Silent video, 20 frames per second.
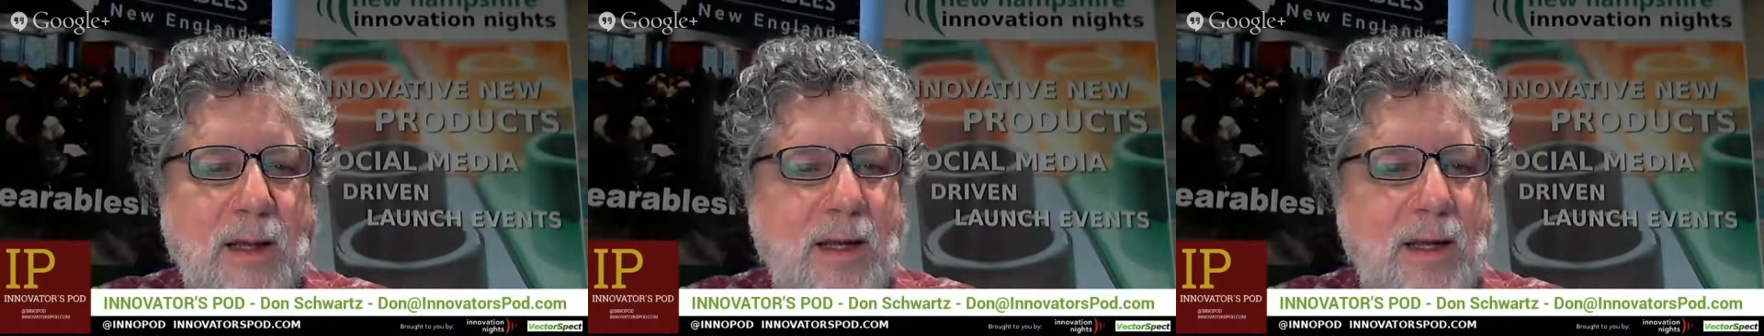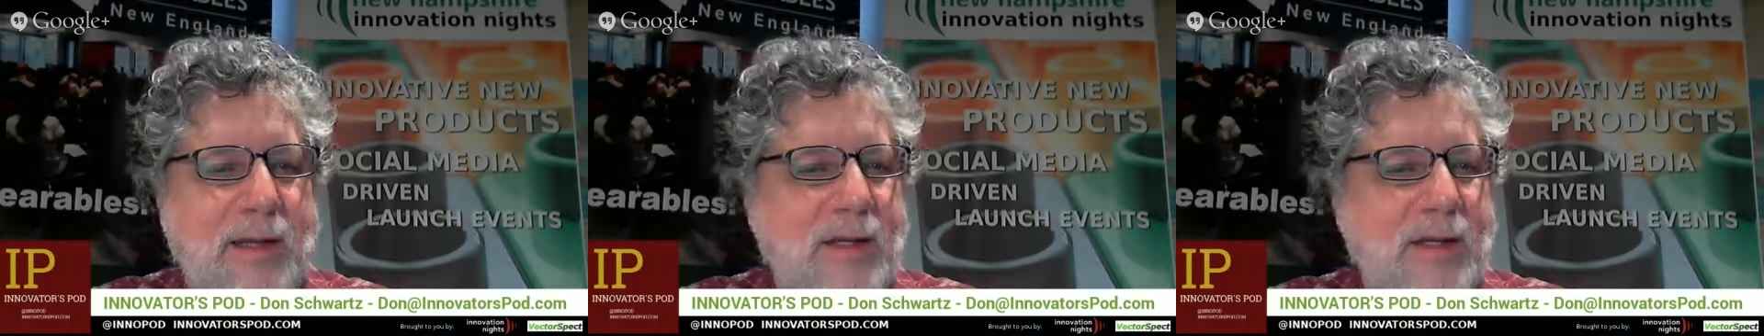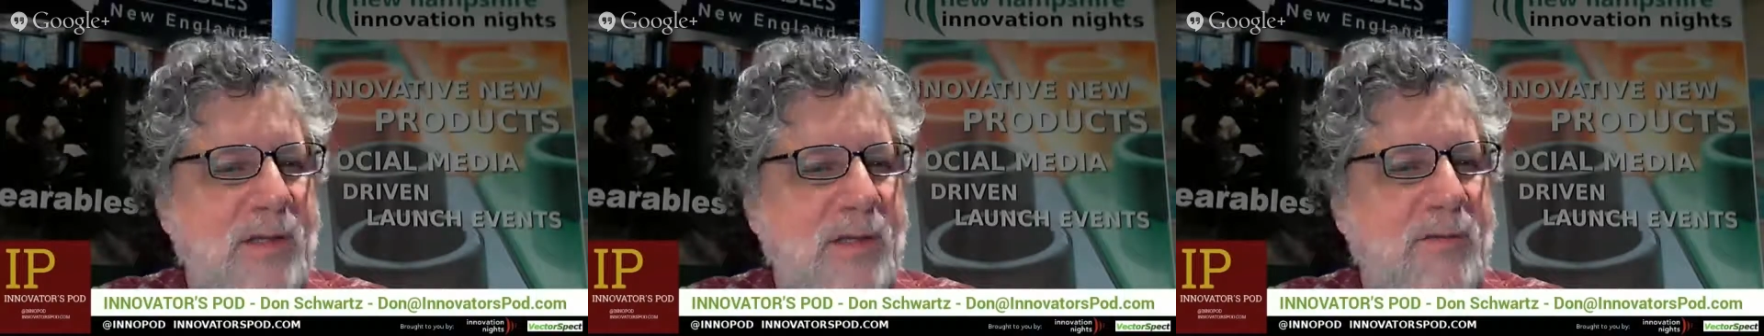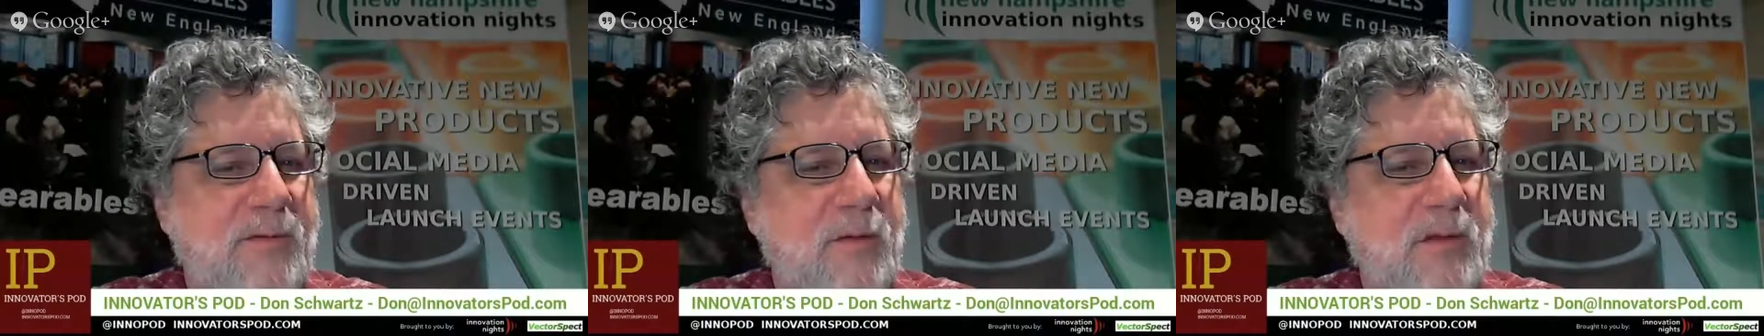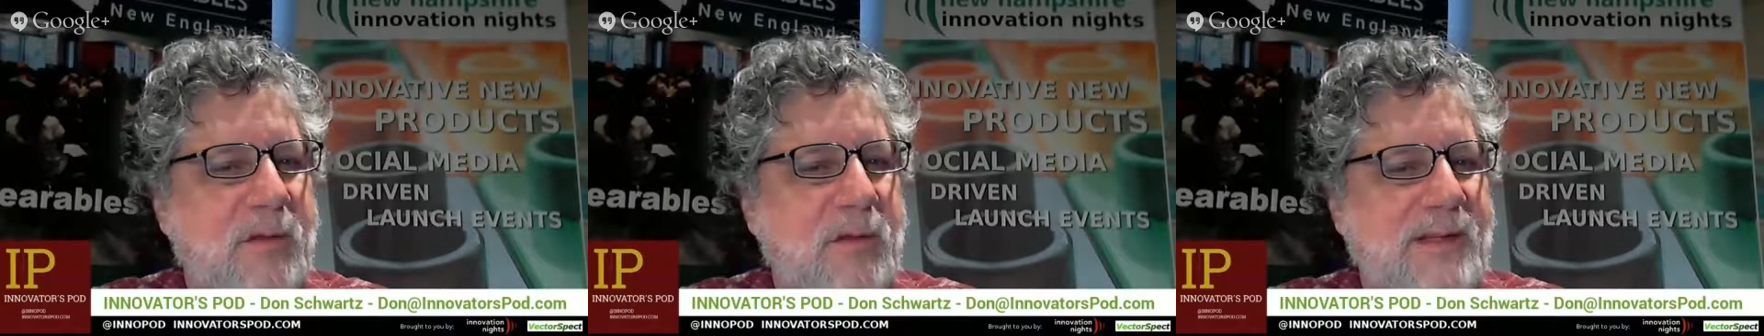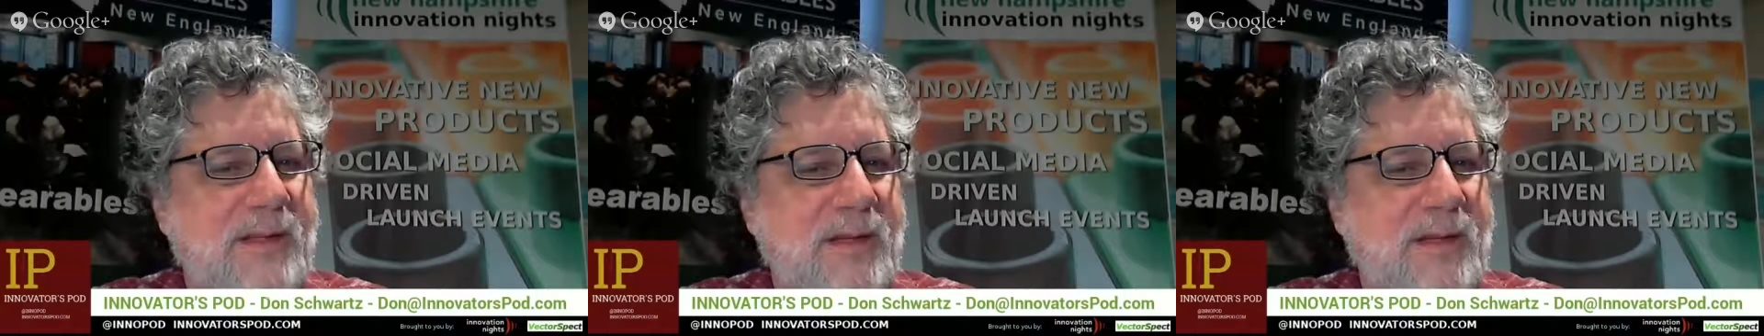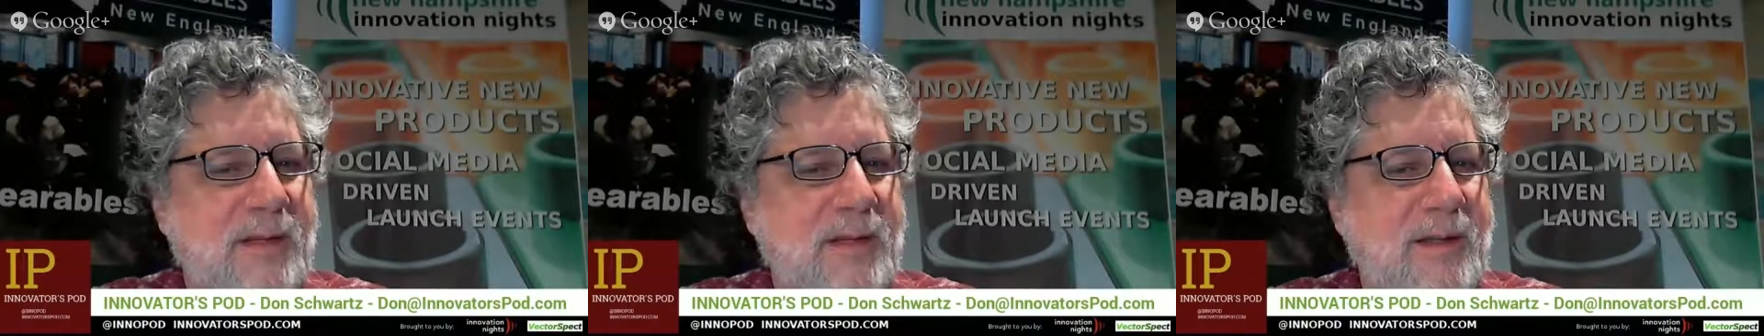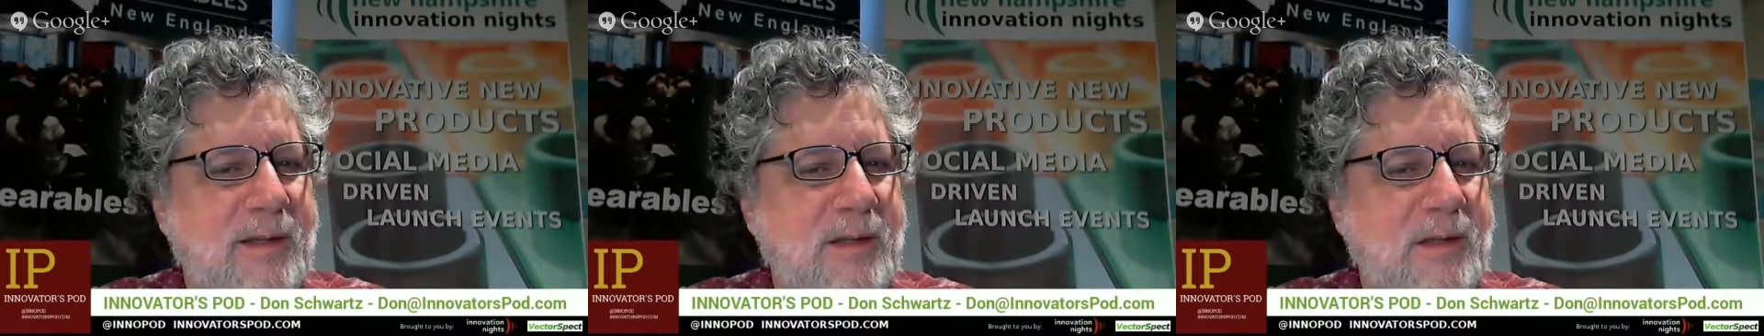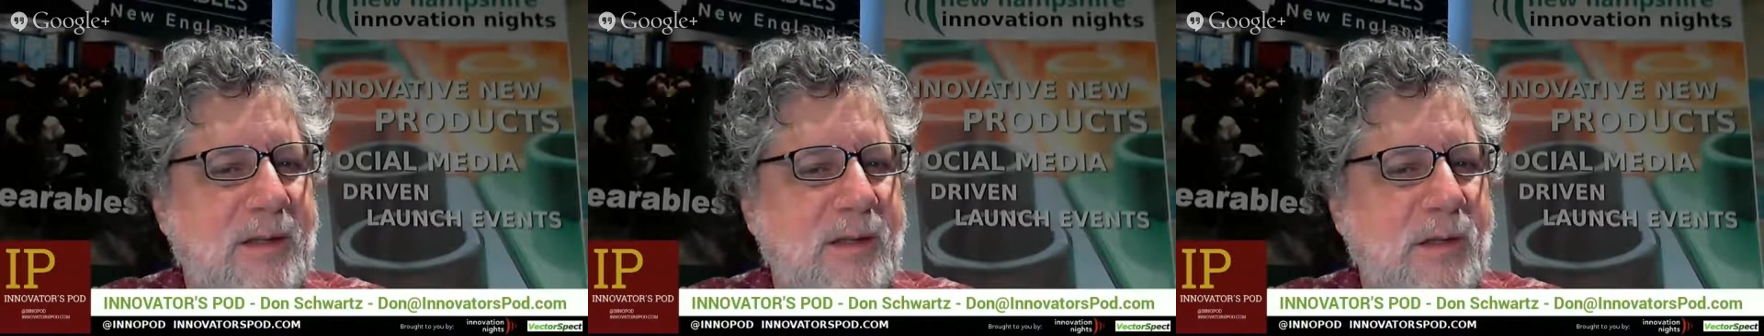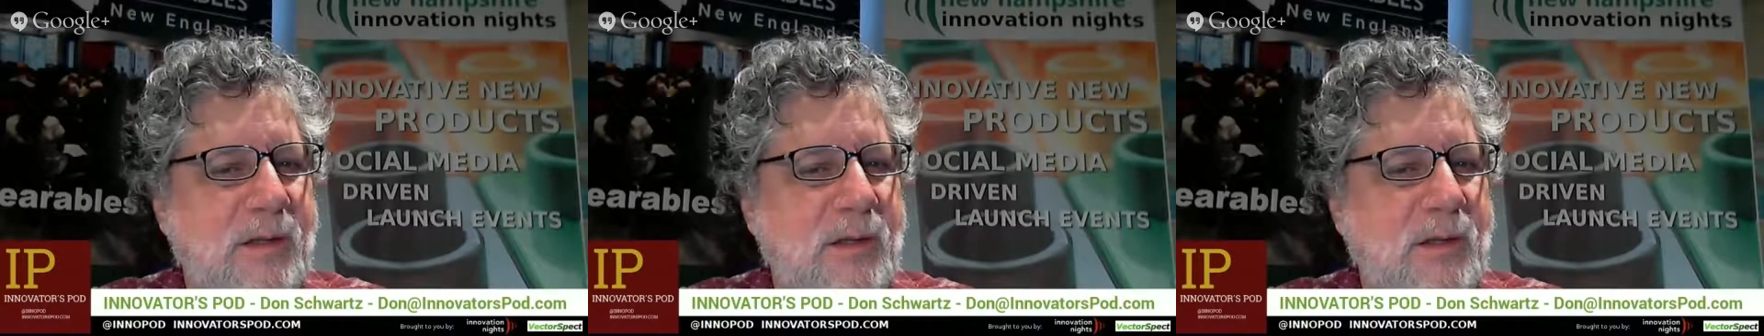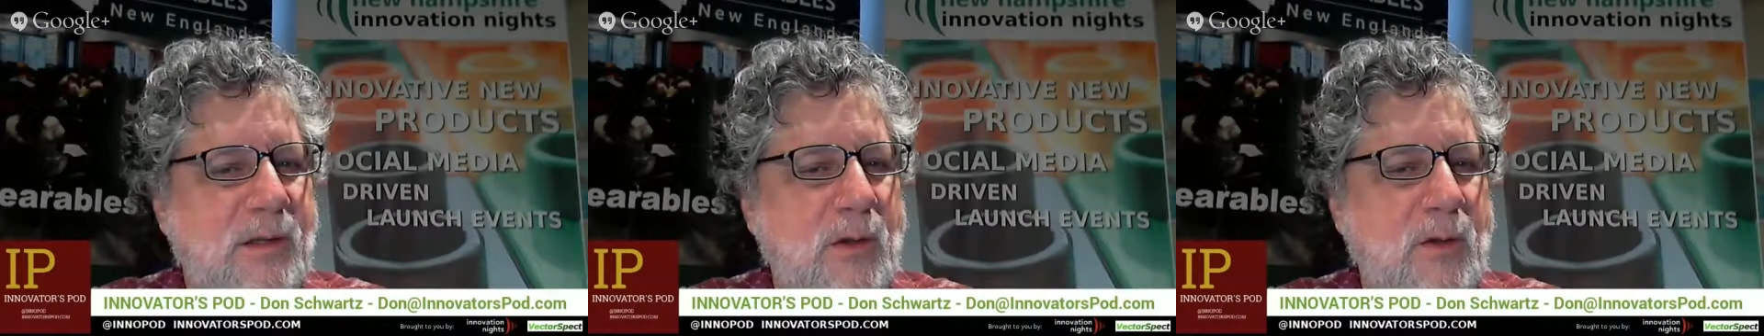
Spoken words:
I guess if you're listening to this,